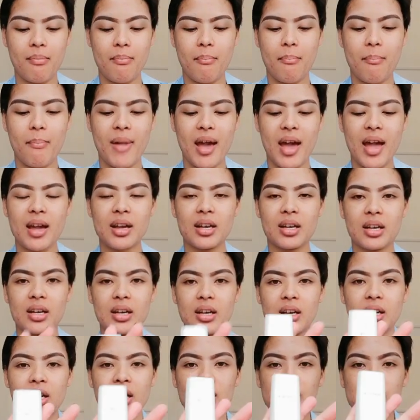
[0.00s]
the MAC
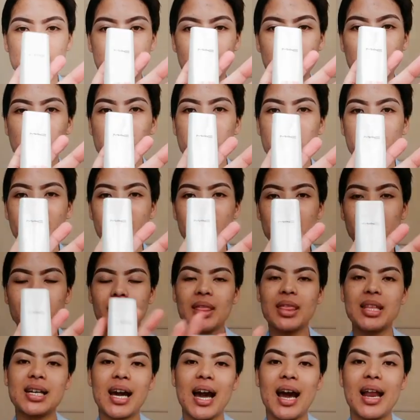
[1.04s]
strobe cream
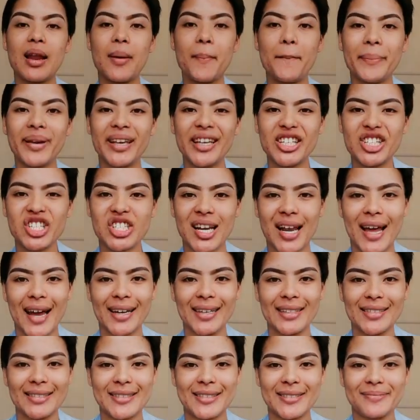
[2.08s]
in the color Peach
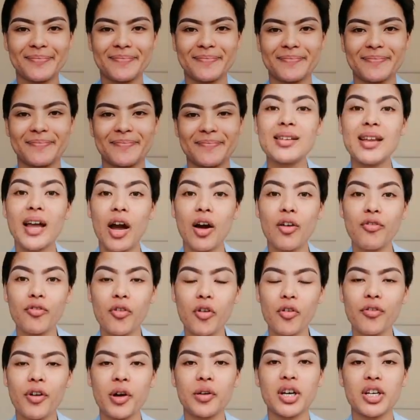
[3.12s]
Light. Now
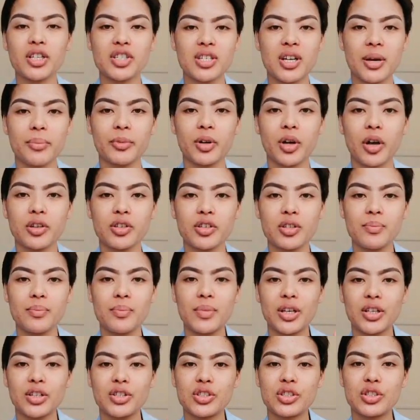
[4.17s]
for foundation, I'm going to
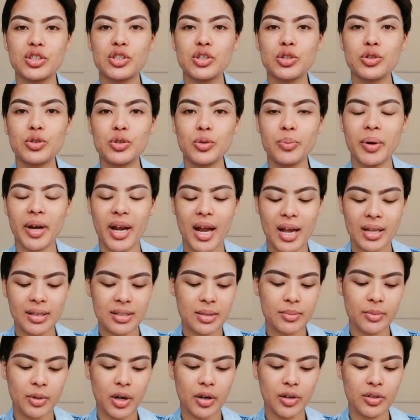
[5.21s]
mix two brands.
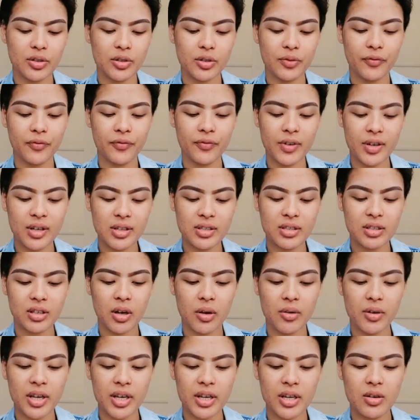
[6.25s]
I'm going to first
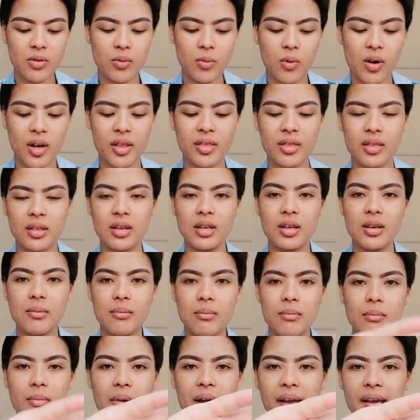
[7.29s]
go in with the
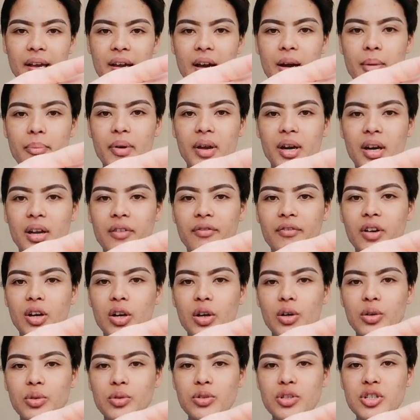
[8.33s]
Makeup
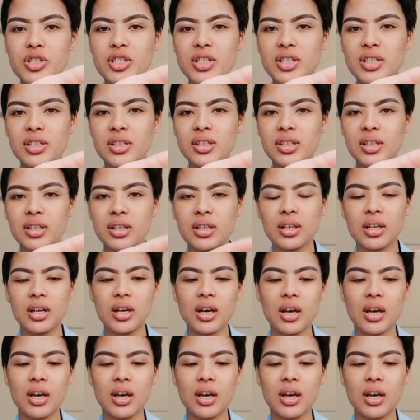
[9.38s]
Revolution